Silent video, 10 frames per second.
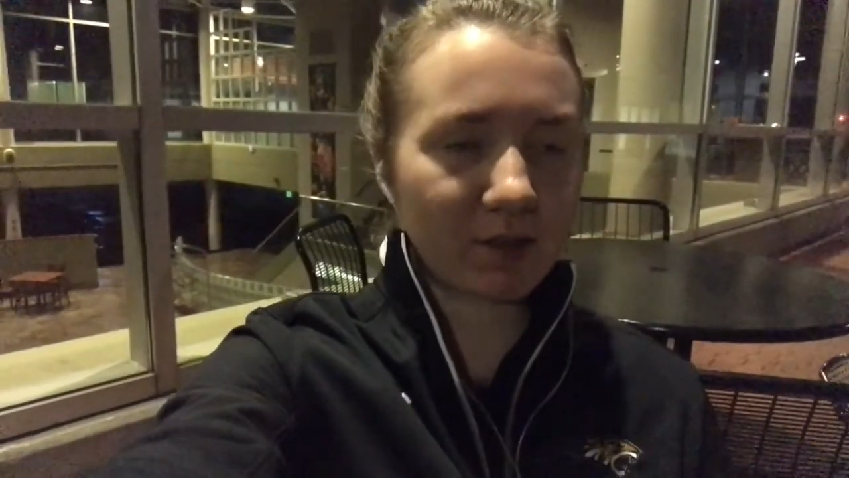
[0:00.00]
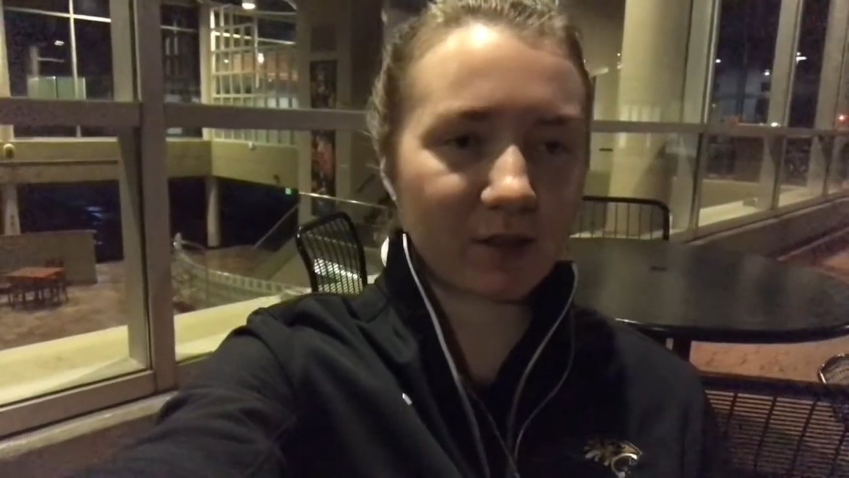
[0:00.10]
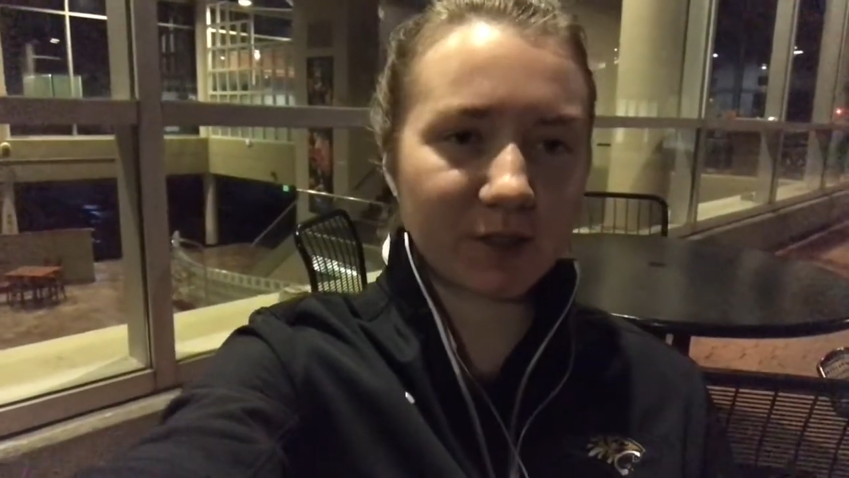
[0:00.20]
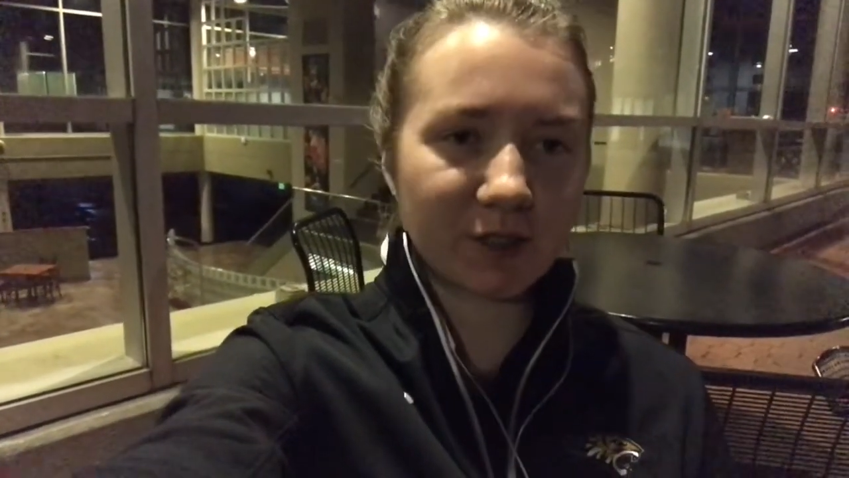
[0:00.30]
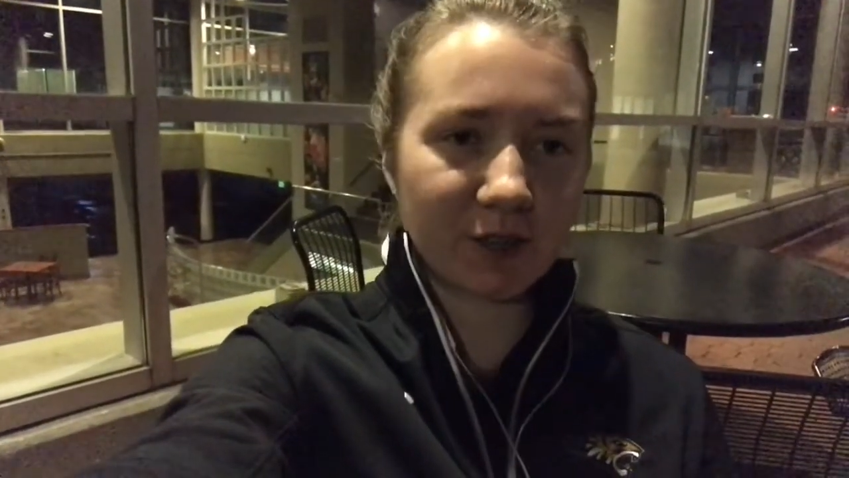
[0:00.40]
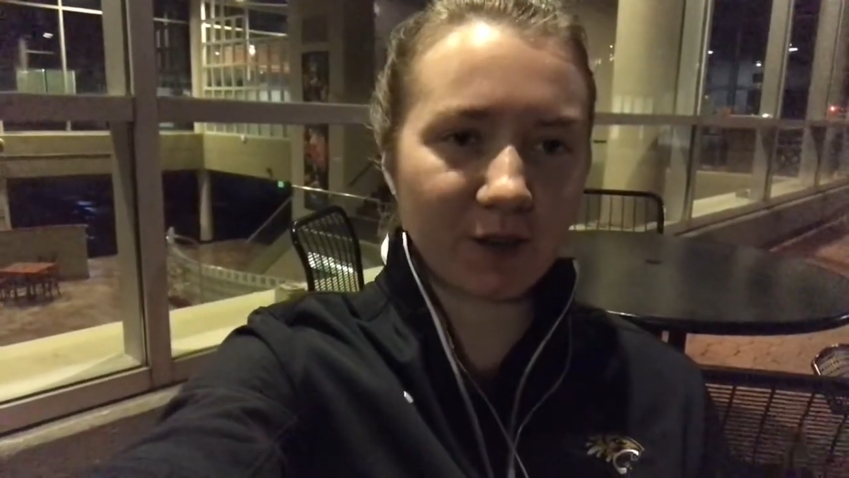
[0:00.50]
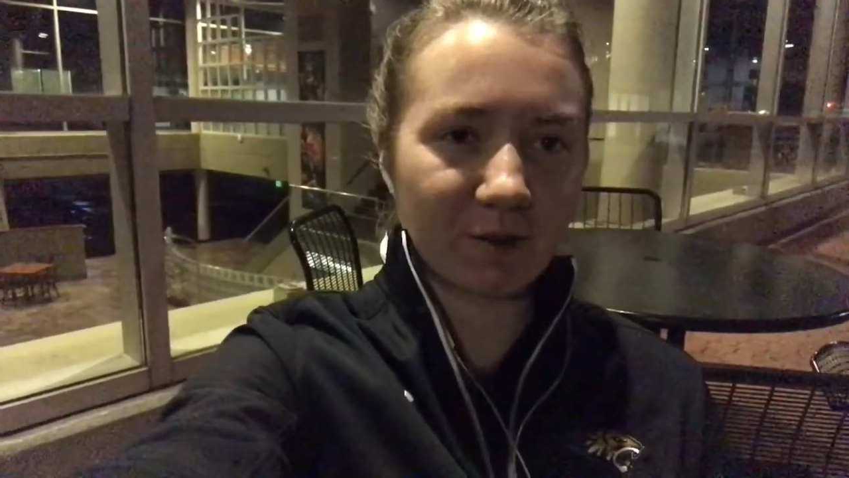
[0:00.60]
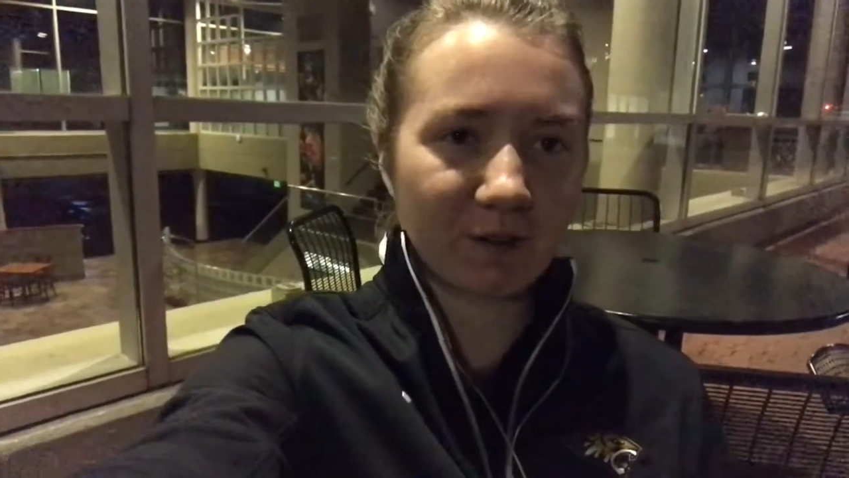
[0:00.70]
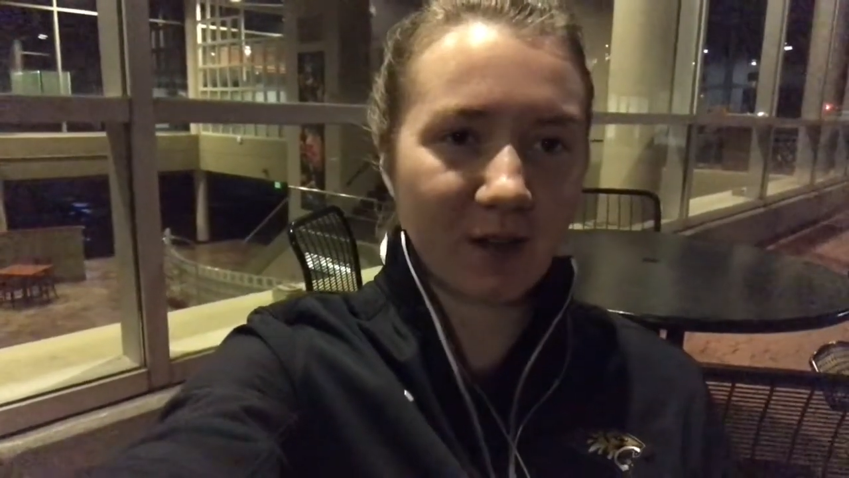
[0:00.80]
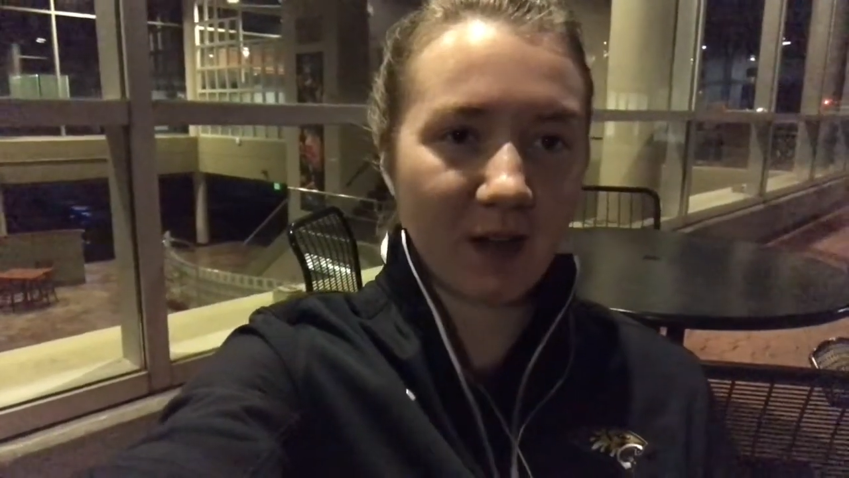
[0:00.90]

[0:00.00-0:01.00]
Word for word: a good show.